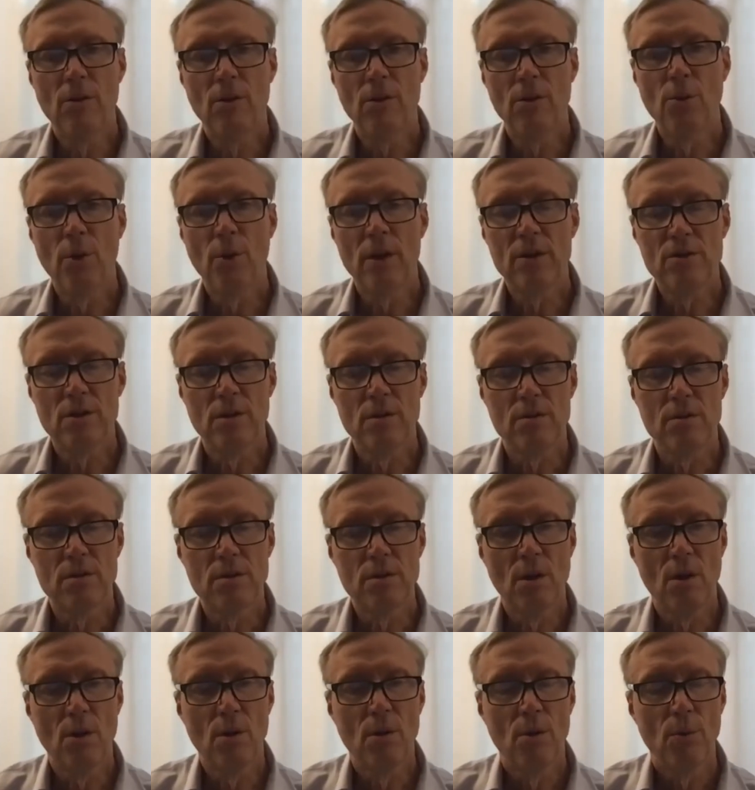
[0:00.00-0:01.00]
question.
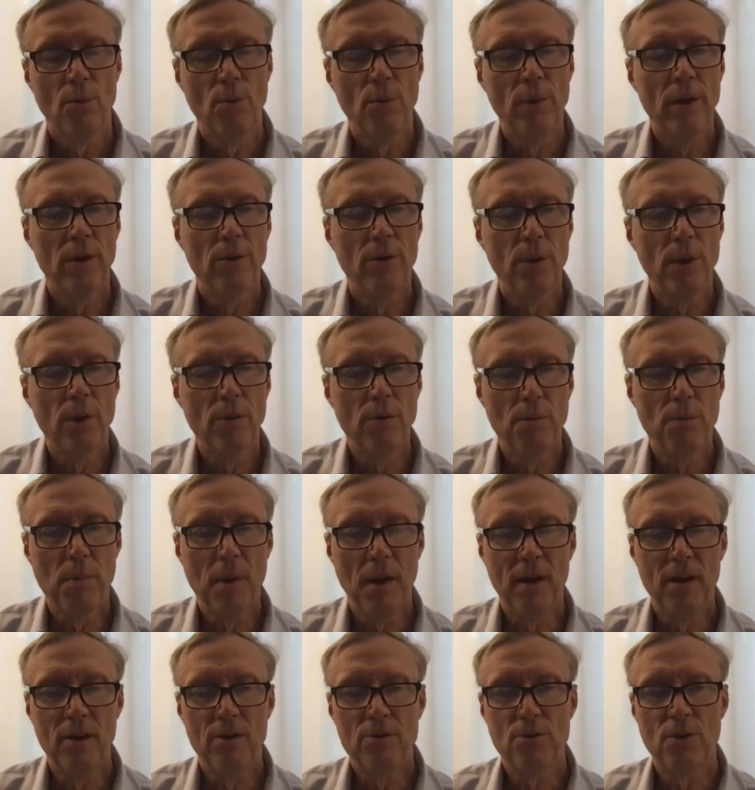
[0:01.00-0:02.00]
So we agree with
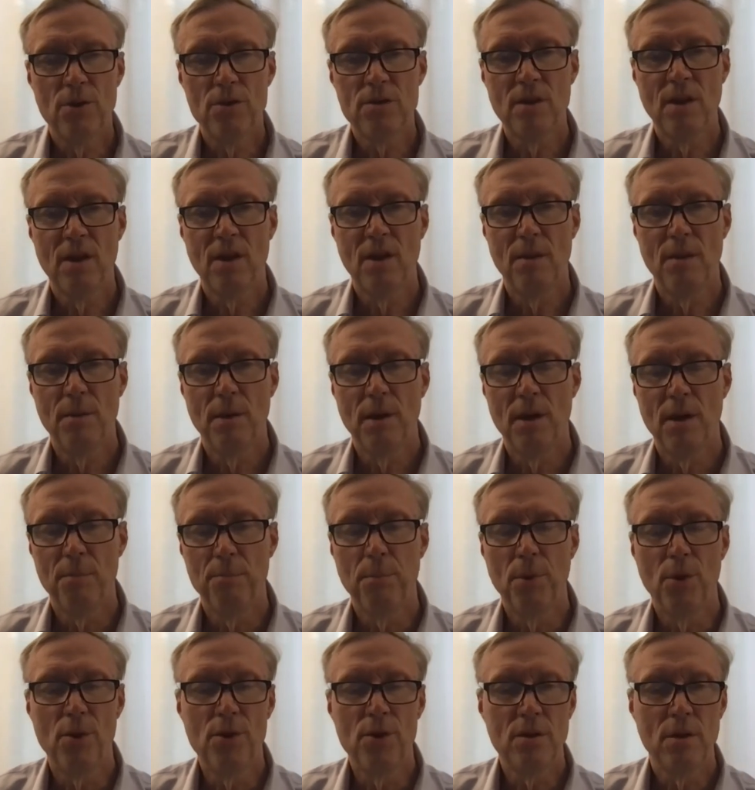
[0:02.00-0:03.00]
monetarists on a
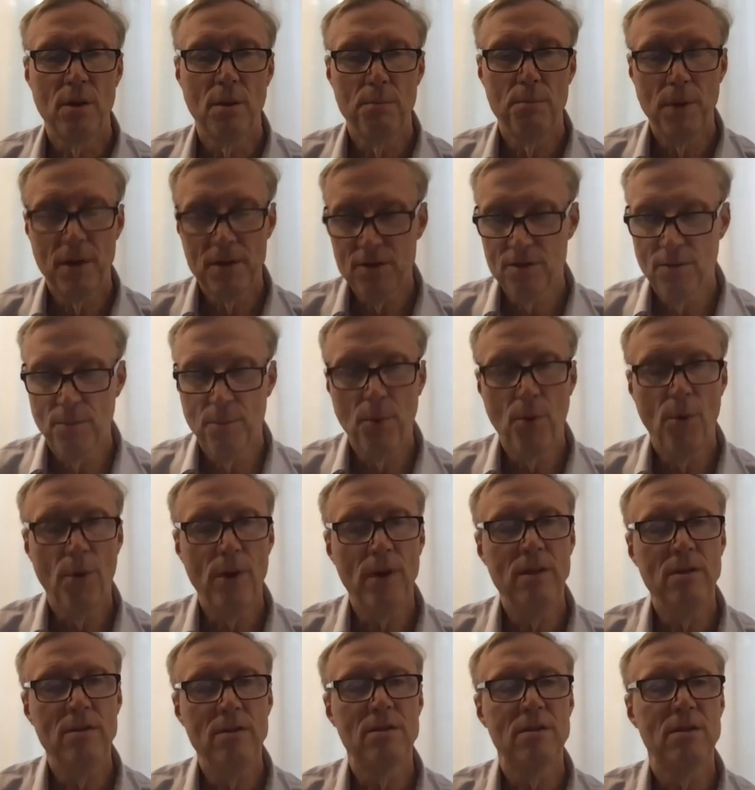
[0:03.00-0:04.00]
bunch of
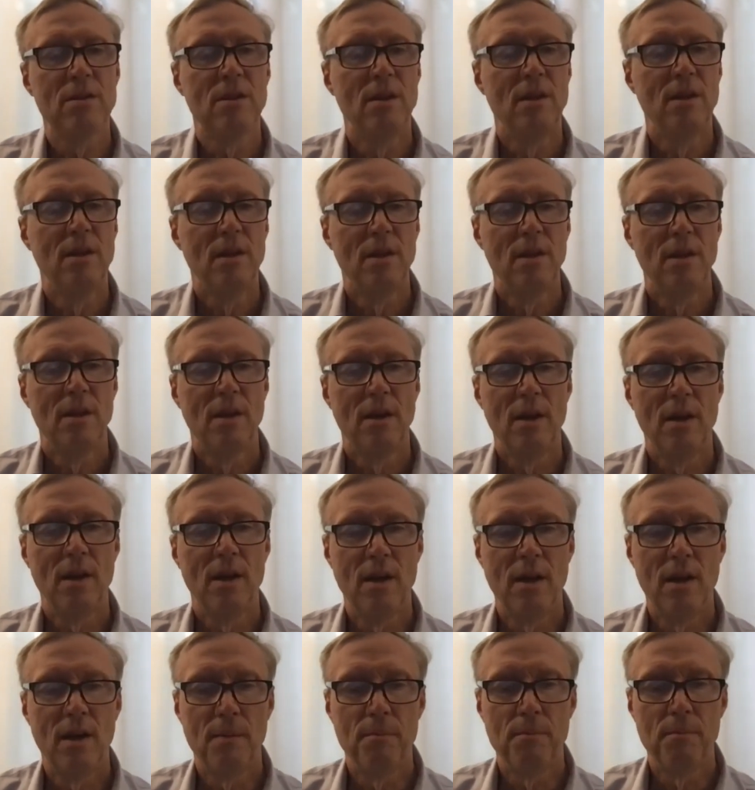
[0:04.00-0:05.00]
points,
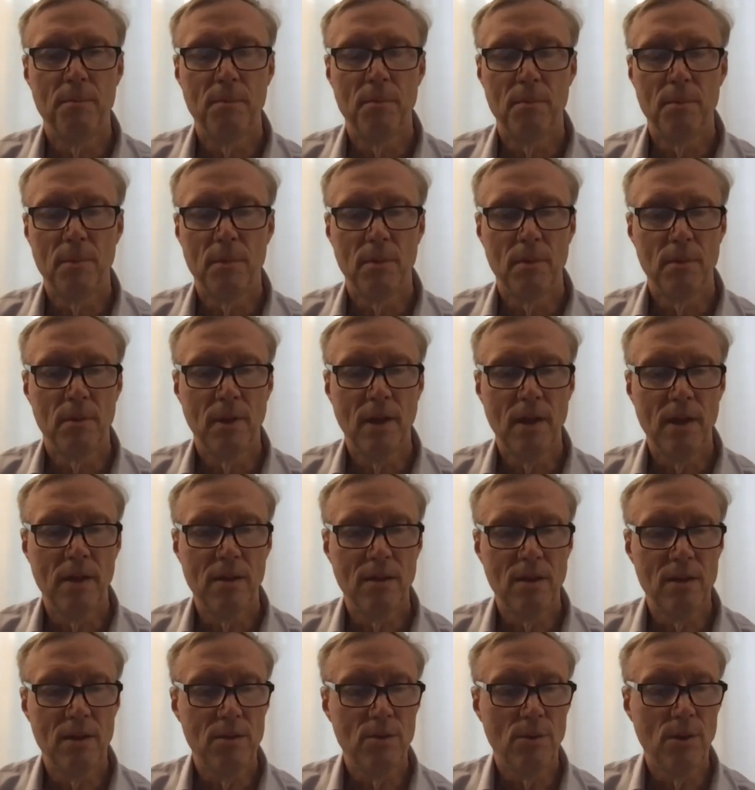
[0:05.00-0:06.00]
like
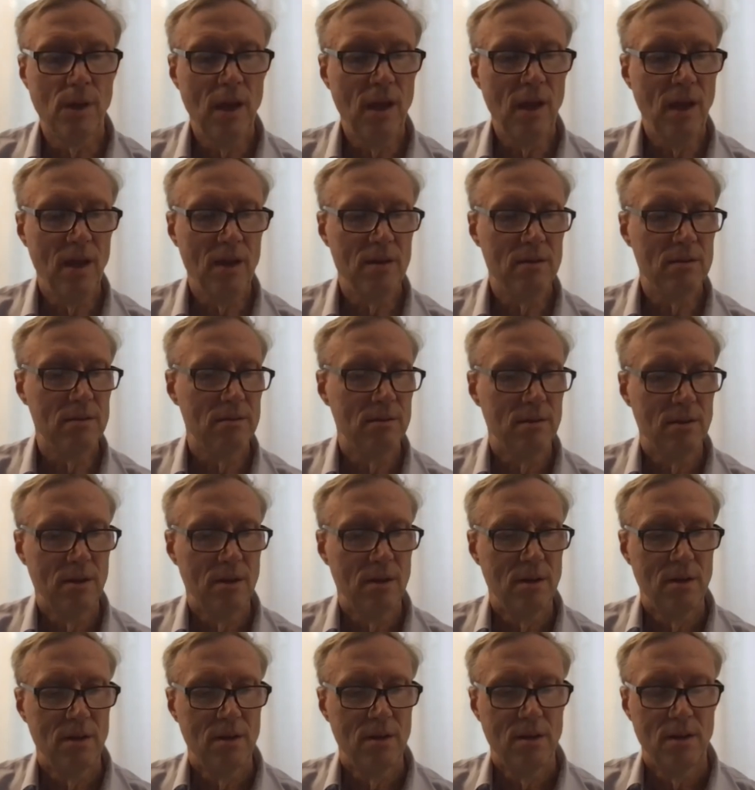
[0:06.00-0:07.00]
that you can't,
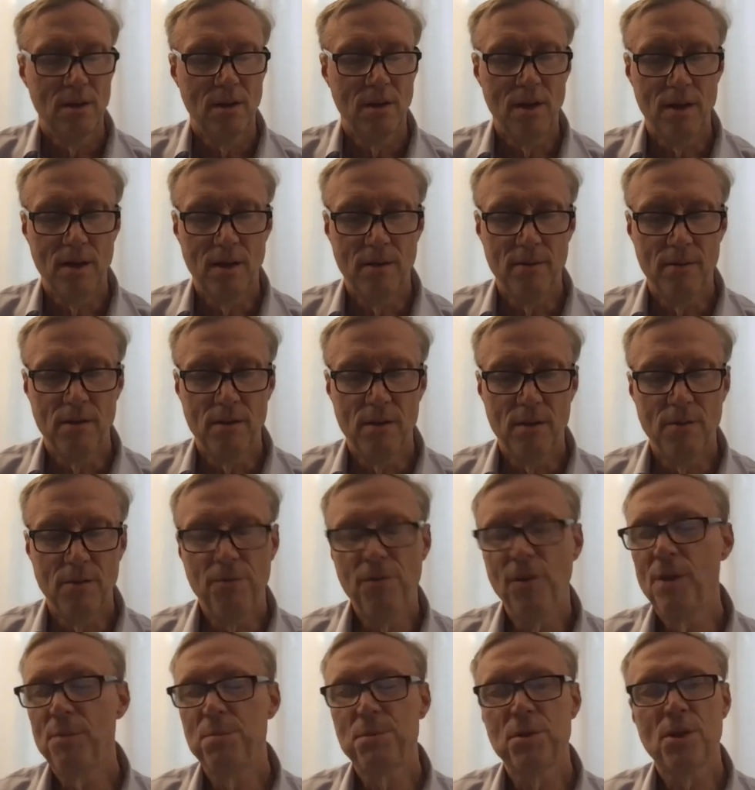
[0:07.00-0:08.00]
the
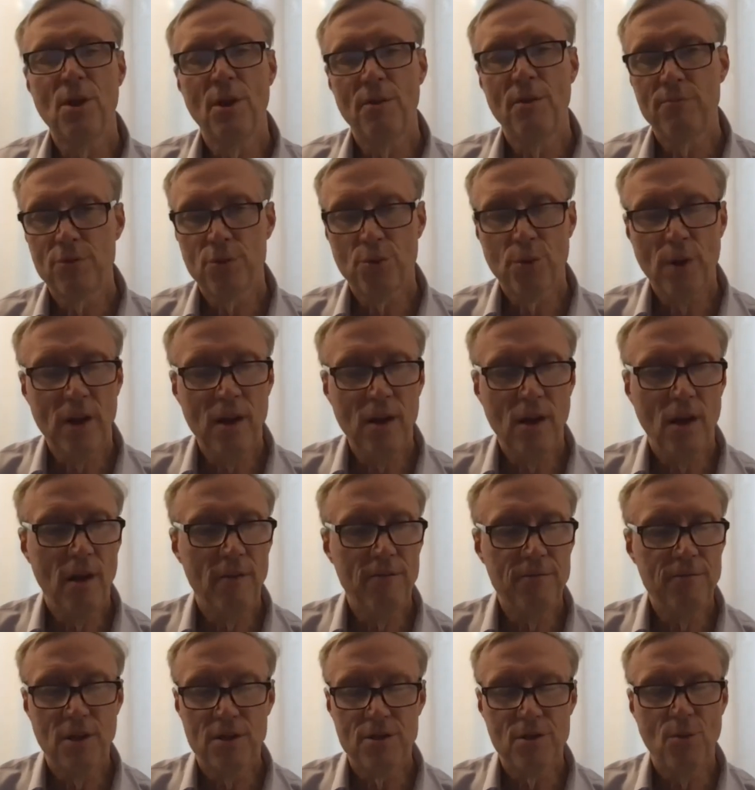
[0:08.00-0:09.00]
Phillips curve
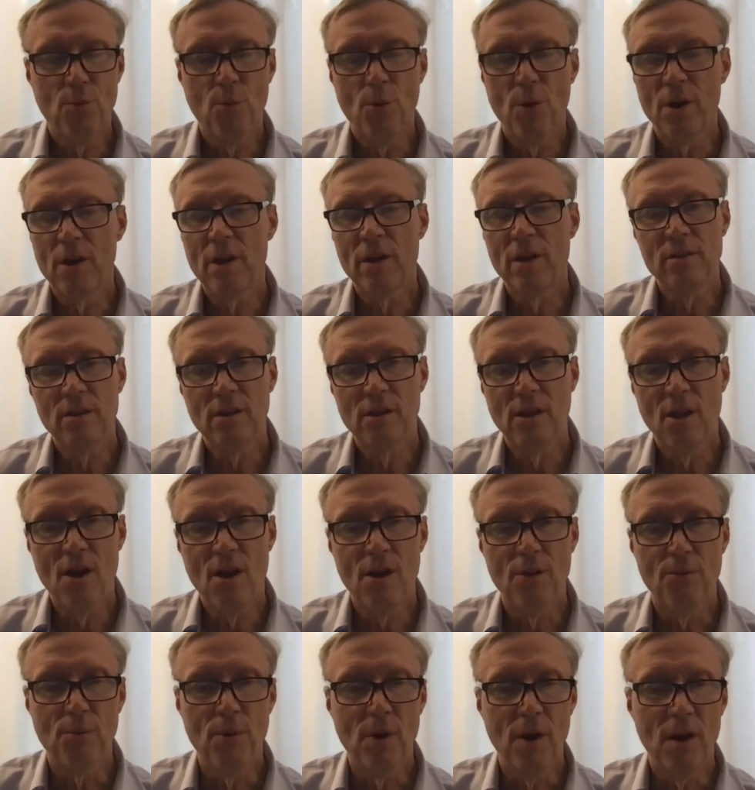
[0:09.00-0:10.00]
trade-off doesn't work in the
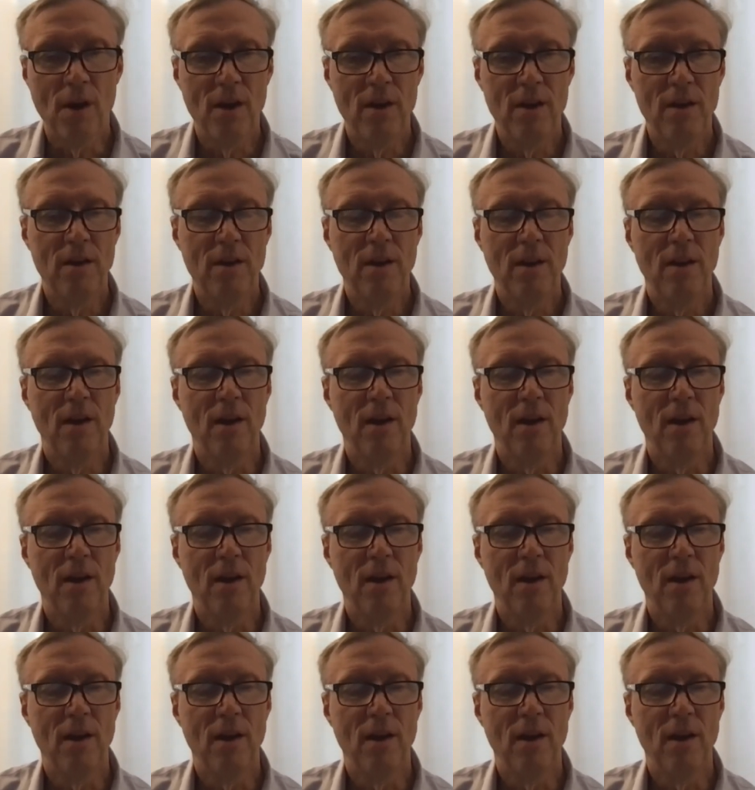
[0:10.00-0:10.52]
long run.